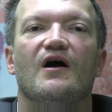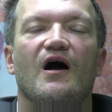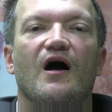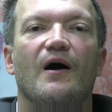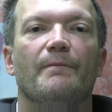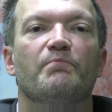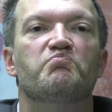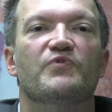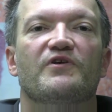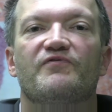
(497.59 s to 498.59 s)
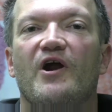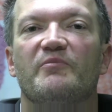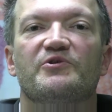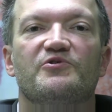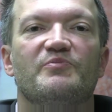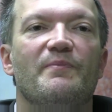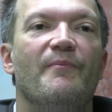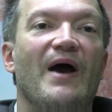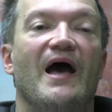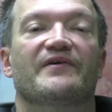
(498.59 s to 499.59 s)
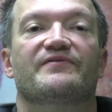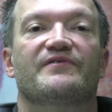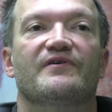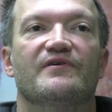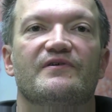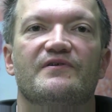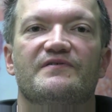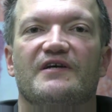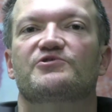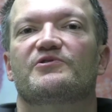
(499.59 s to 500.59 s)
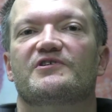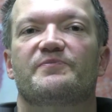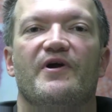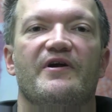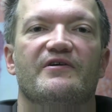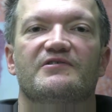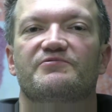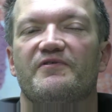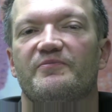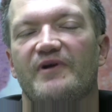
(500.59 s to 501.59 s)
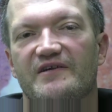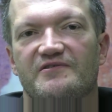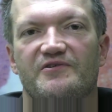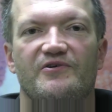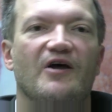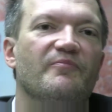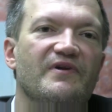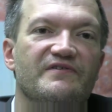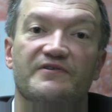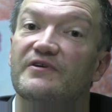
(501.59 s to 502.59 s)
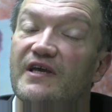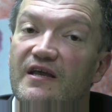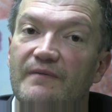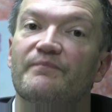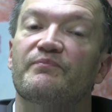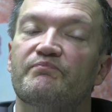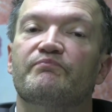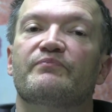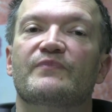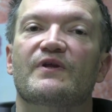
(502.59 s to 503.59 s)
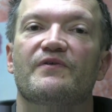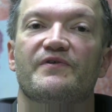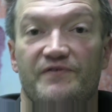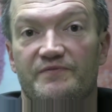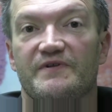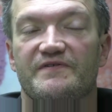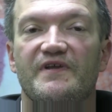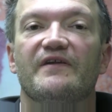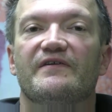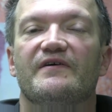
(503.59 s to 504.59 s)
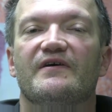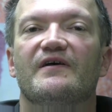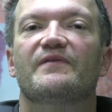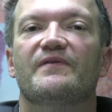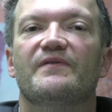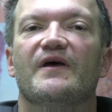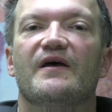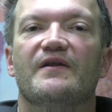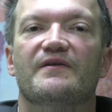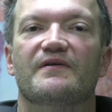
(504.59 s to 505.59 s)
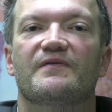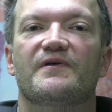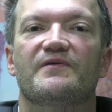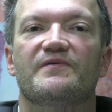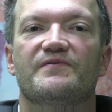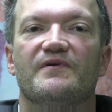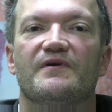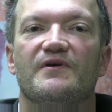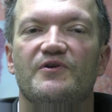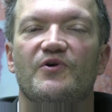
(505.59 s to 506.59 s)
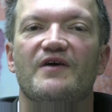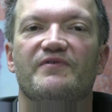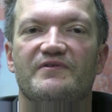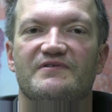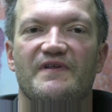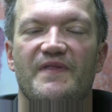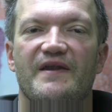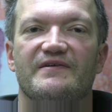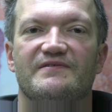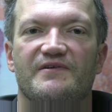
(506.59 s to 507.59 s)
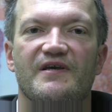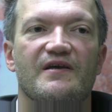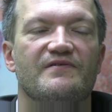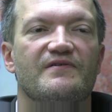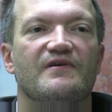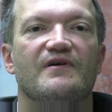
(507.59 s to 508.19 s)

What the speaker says: The environment could be past sexual experience, whether pleasant or unpleasant. Again, this has been studied, and there is no evidence that that is the case.